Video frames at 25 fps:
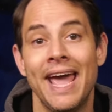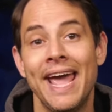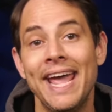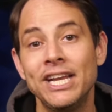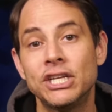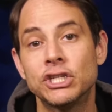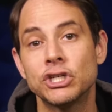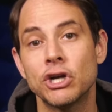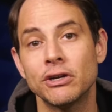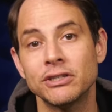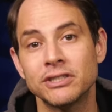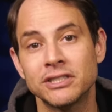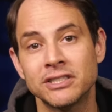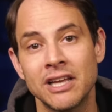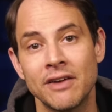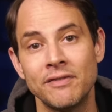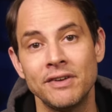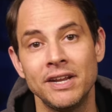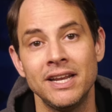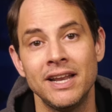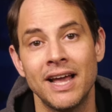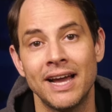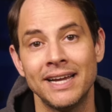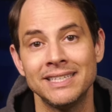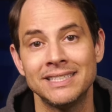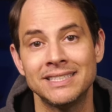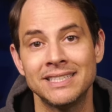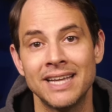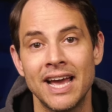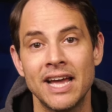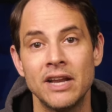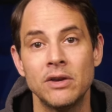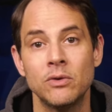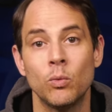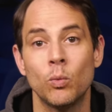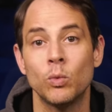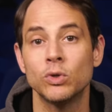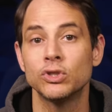H.R.
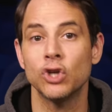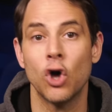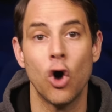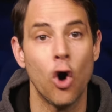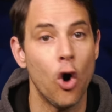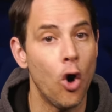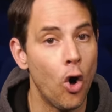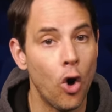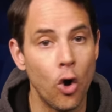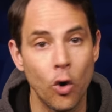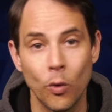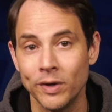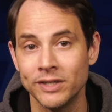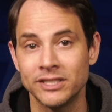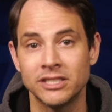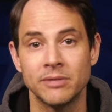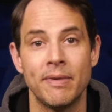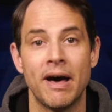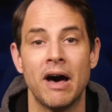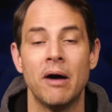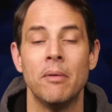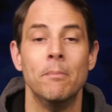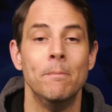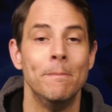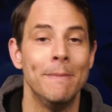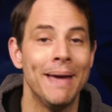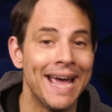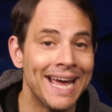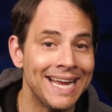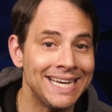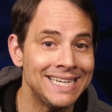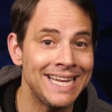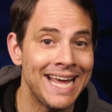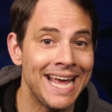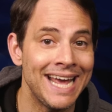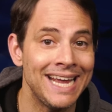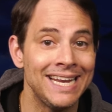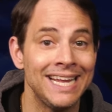7910 was always about
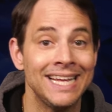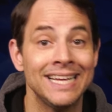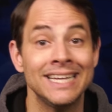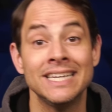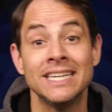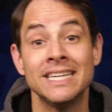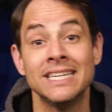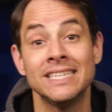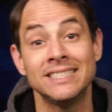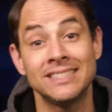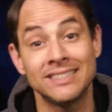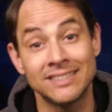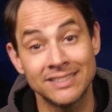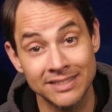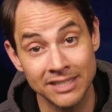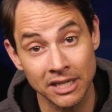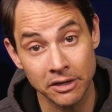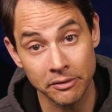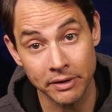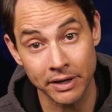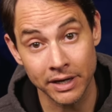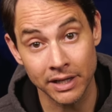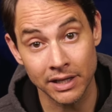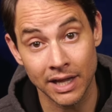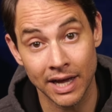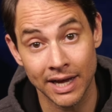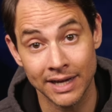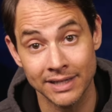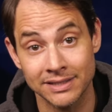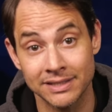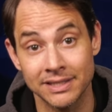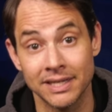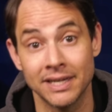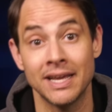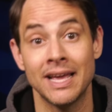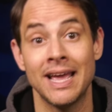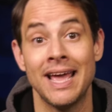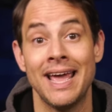mandating,
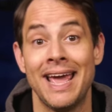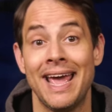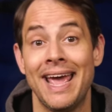serializing,